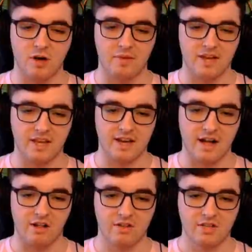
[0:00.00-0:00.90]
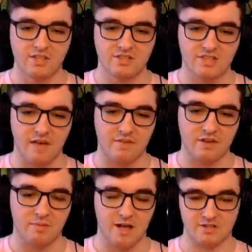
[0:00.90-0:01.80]
I'm hitting it now 70
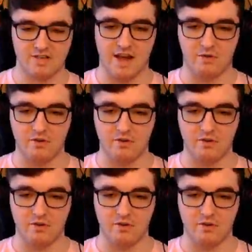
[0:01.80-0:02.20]
miles an hour,